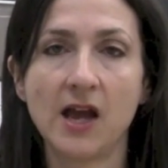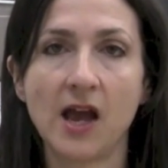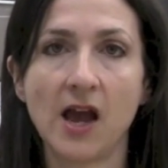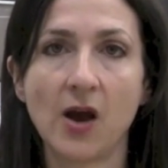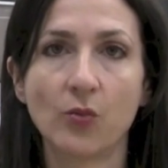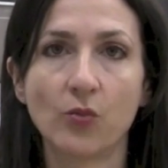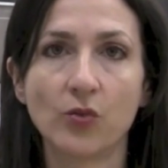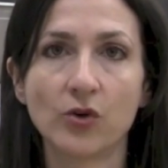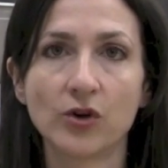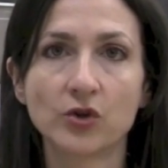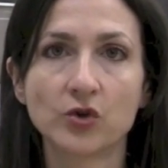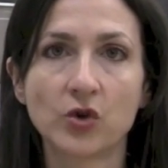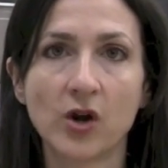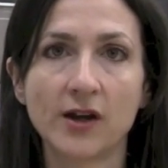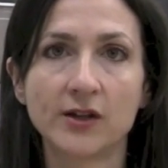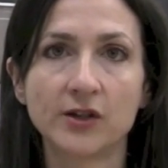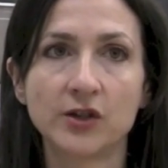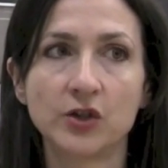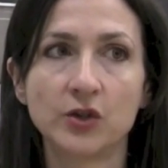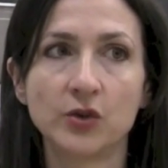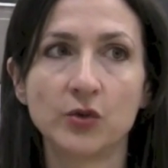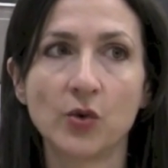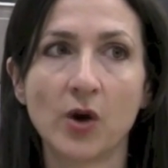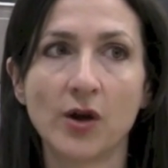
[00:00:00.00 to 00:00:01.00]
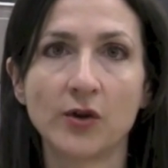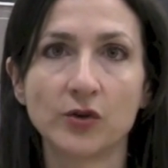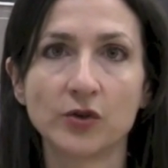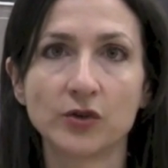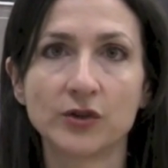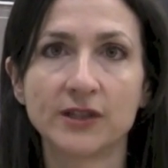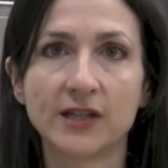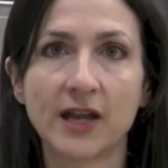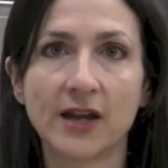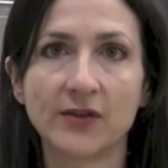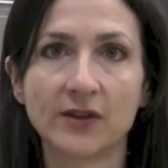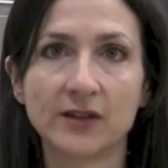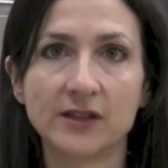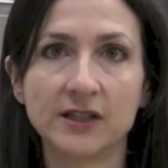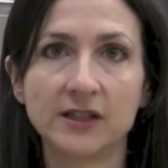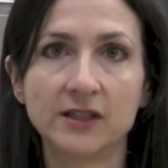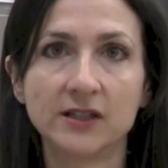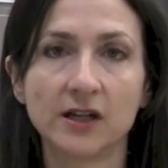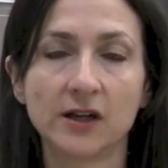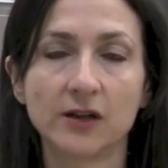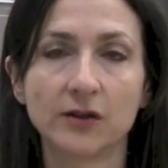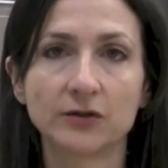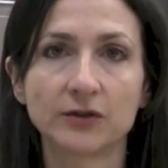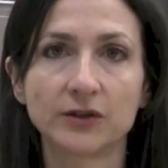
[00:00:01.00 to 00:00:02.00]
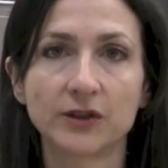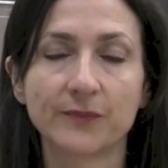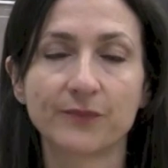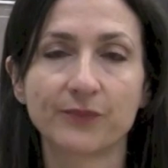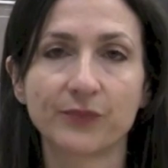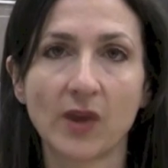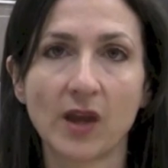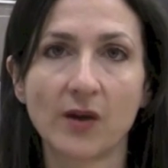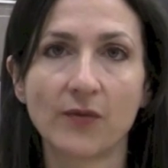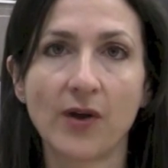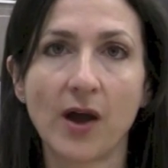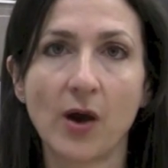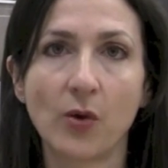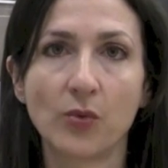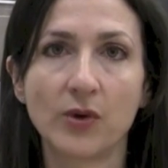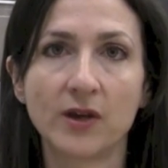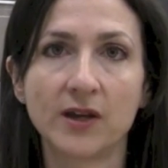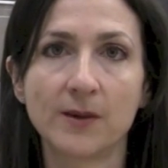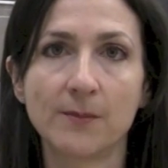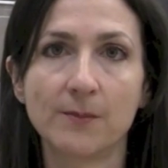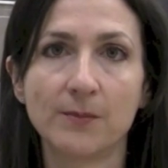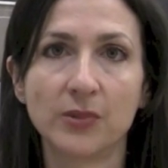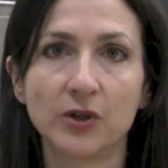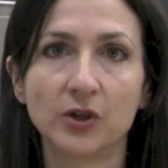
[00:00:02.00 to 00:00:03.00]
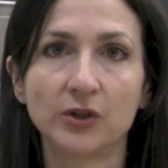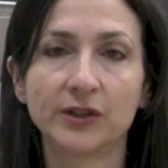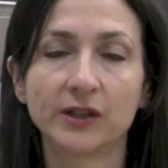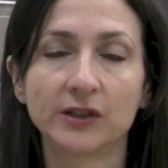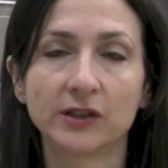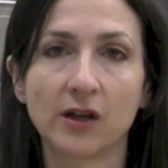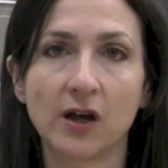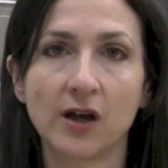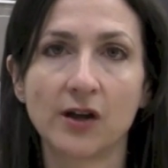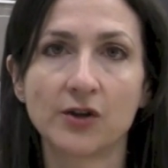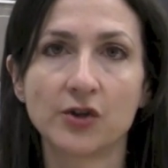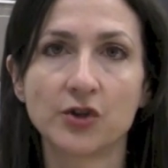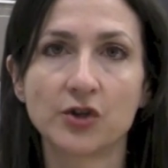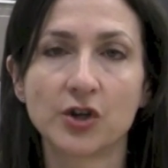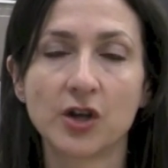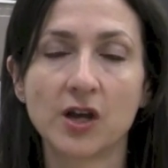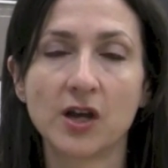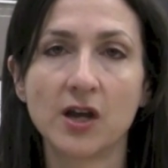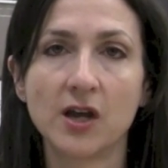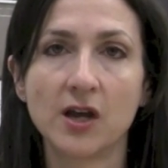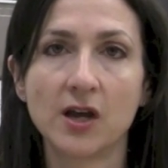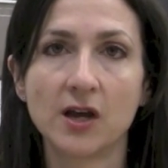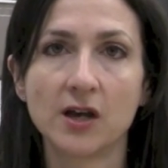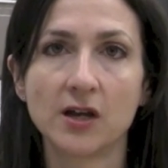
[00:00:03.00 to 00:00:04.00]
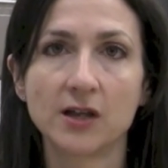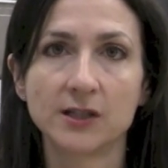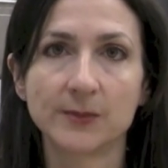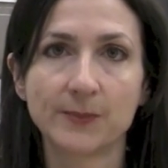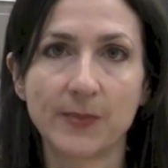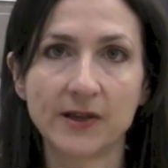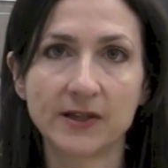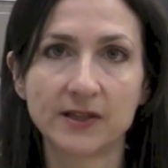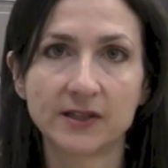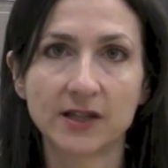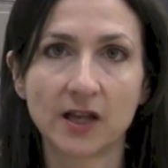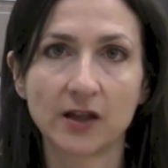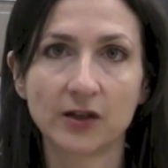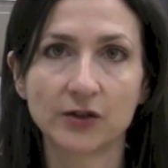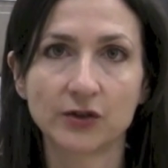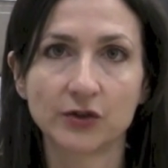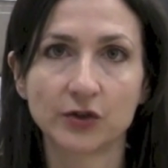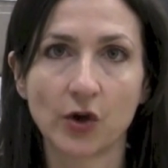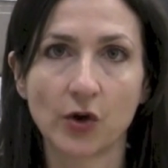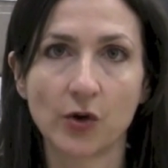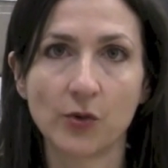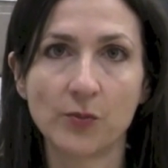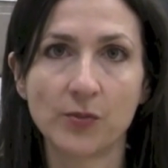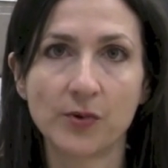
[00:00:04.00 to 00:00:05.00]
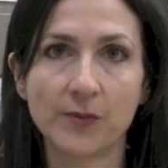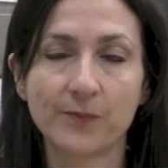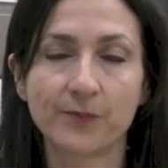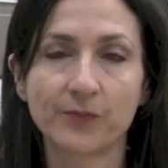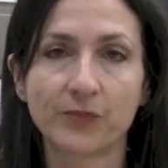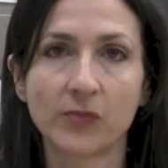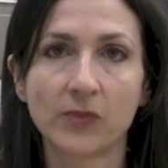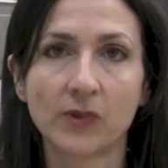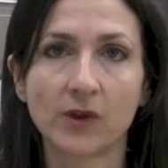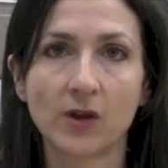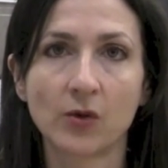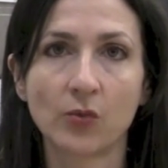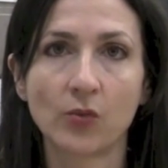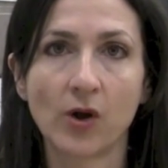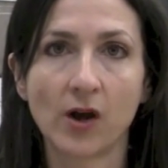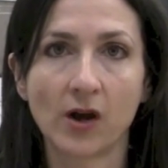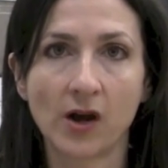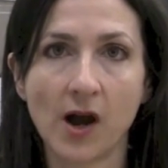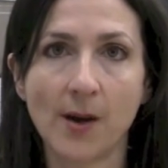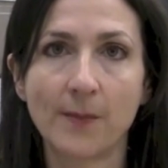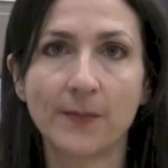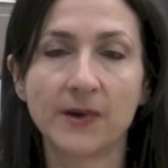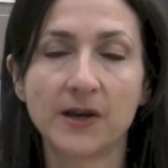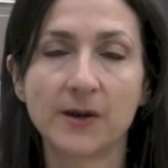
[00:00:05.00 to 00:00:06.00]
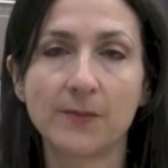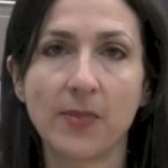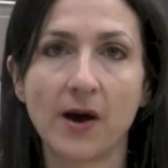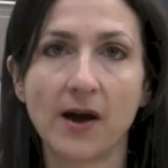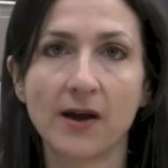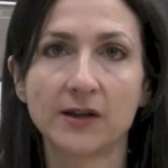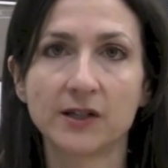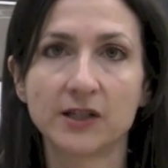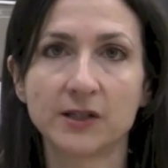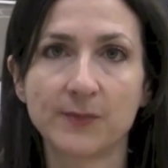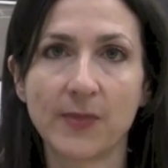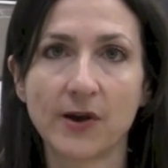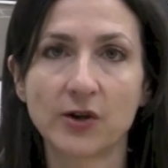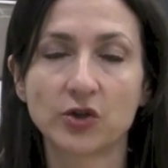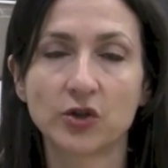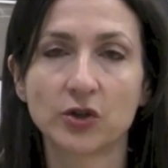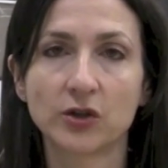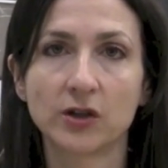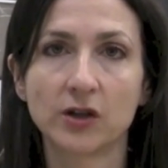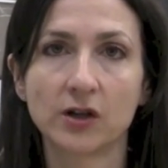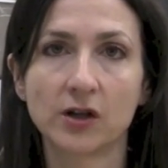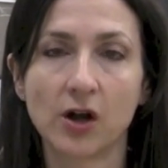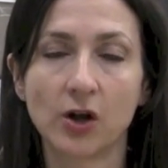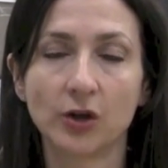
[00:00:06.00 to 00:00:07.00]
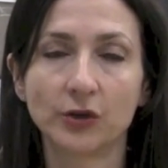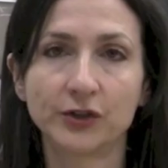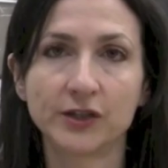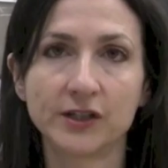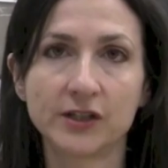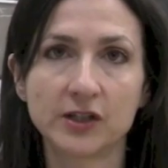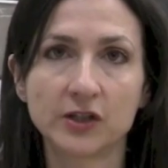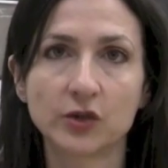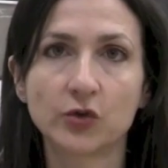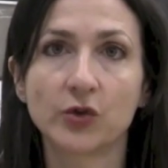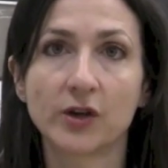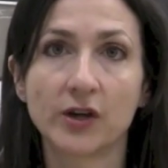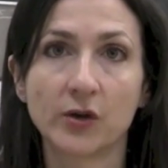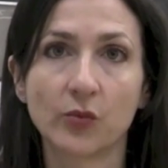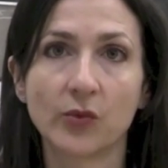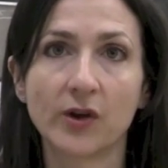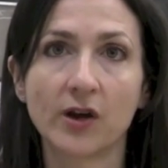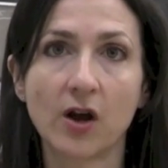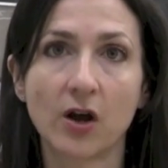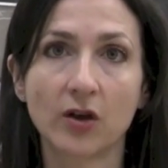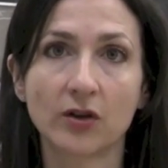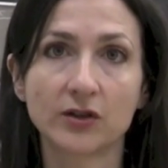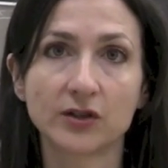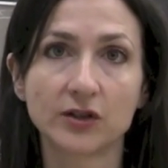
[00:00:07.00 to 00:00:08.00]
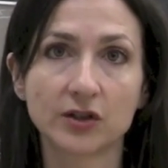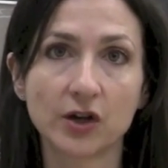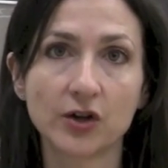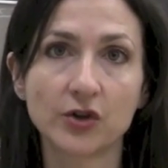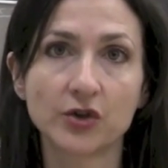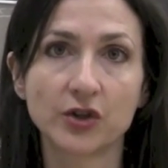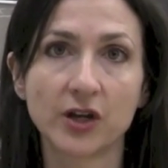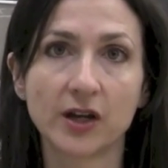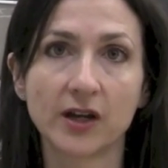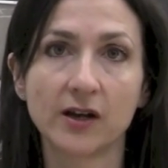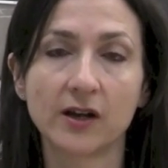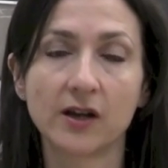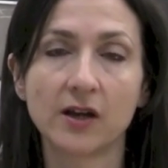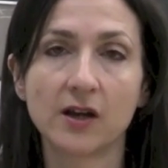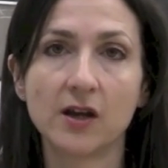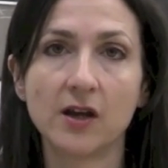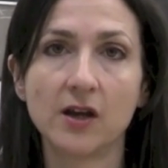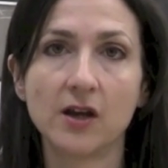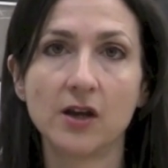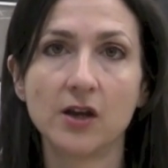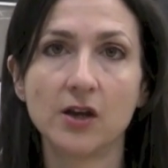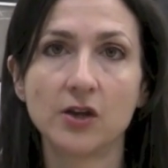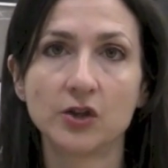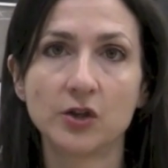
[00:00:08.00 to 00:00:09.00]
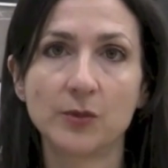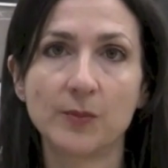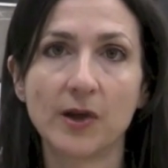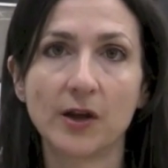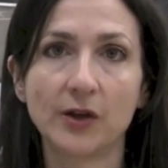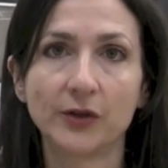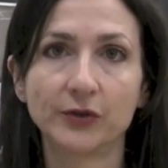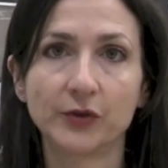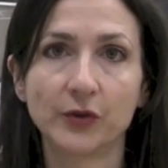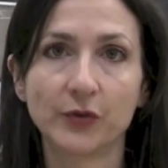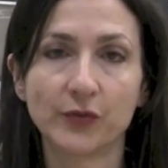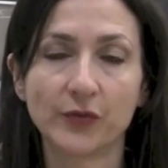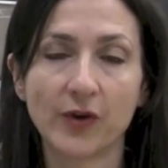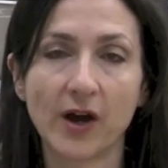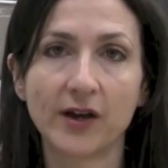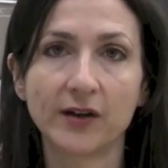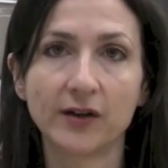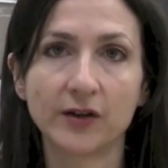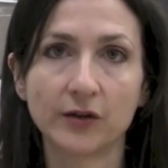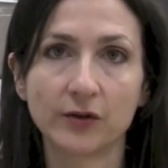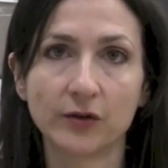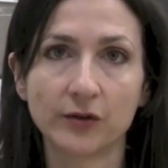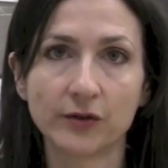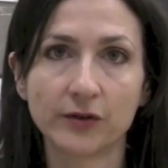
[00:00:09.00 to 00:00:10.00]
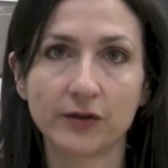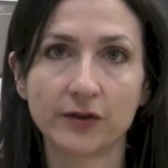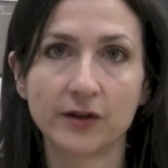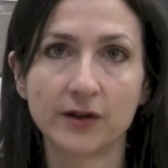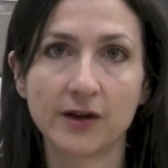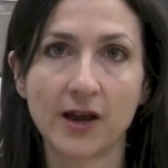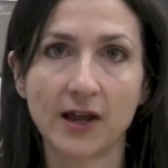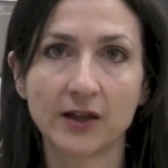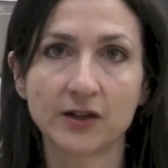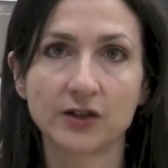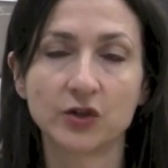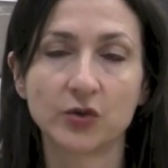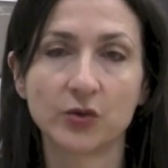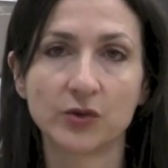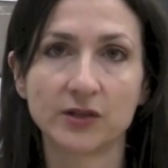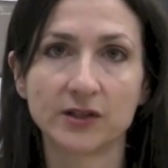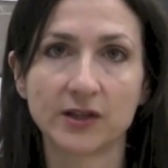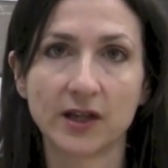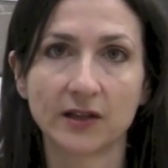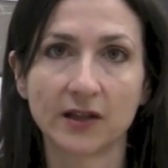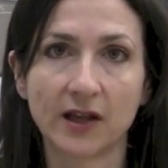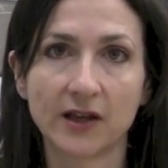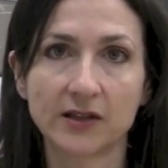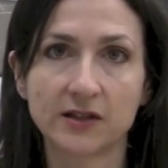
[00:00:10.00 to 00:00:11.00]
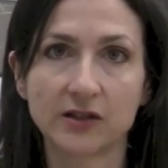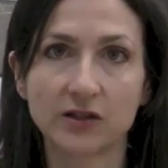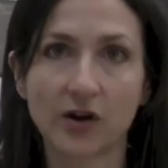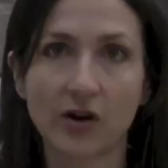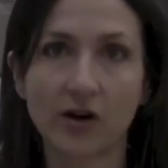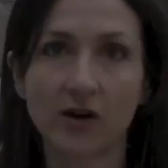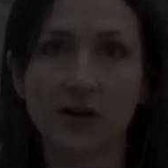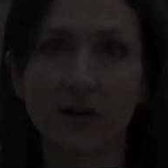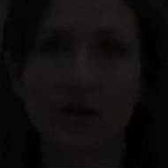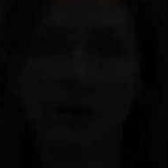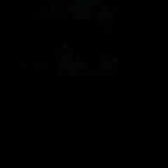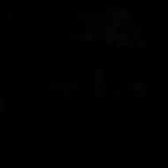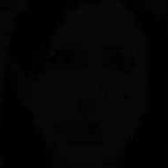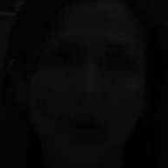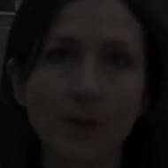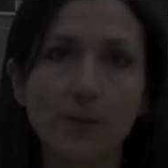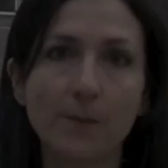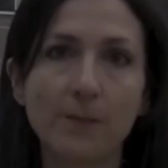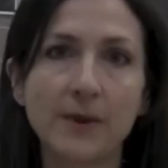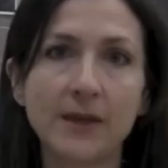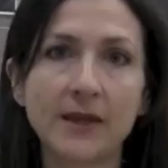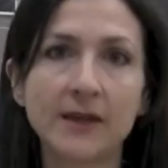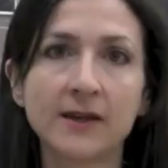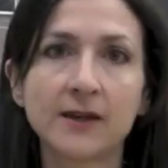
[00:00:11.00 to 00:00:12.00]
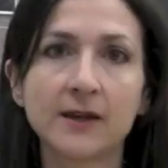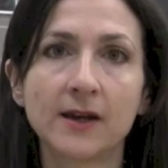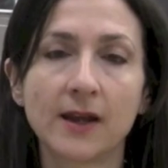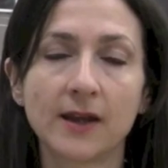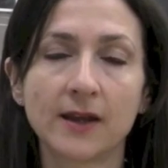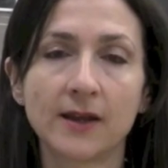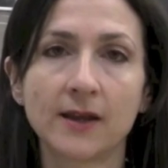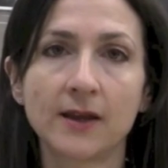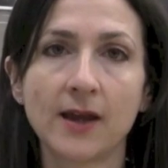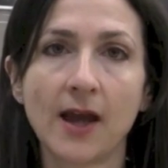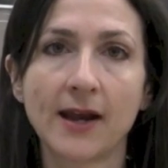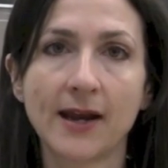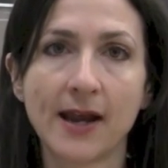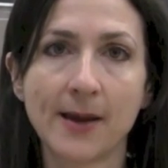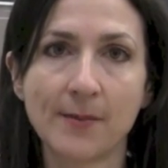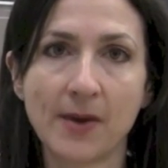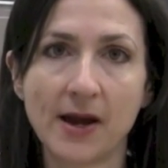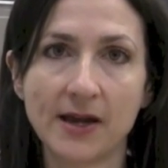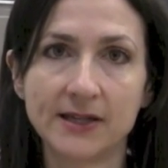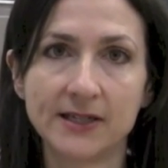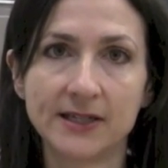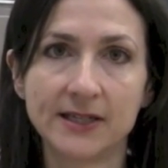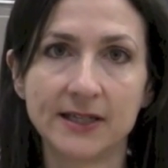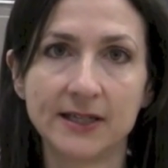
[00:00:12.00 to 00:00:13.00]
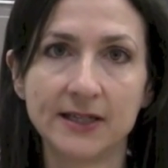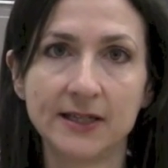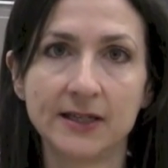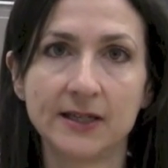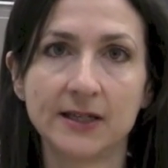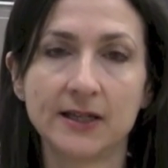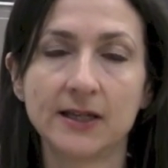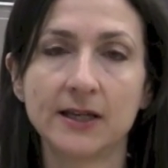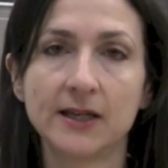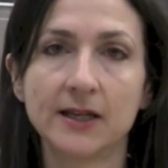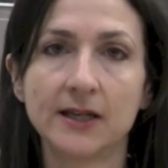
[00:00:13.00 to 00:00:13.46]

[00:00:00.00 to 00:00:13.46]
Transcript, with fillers: And we're trying to understand the details of how we can build and launch a space telescope accompanied by a special occulting screen we call a starshade to be able to find an Earth next to a sun-like star. Being at MIT